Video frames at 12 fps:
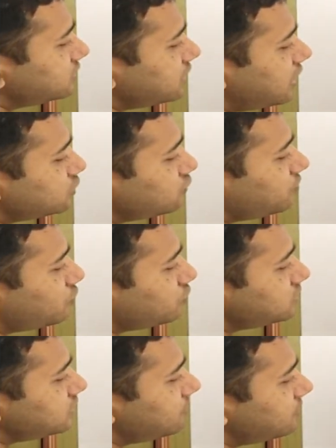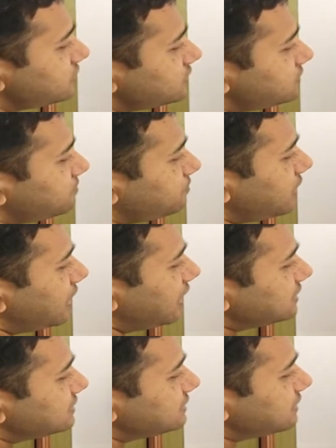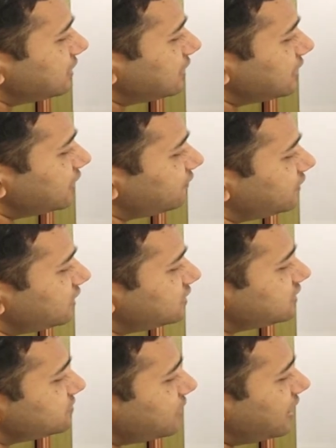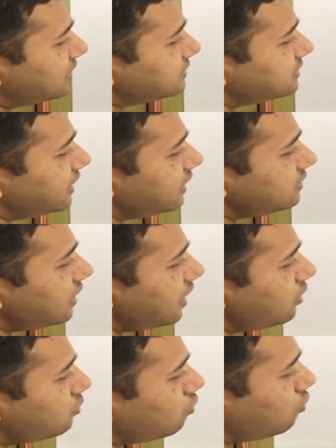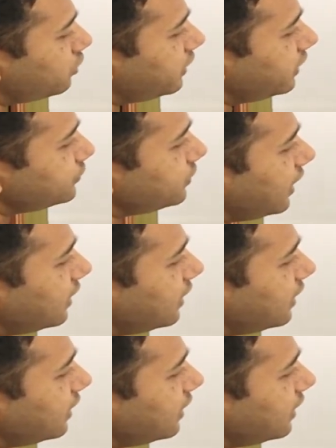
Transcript: charge of potassium is plus. If this is plus, the entire coordination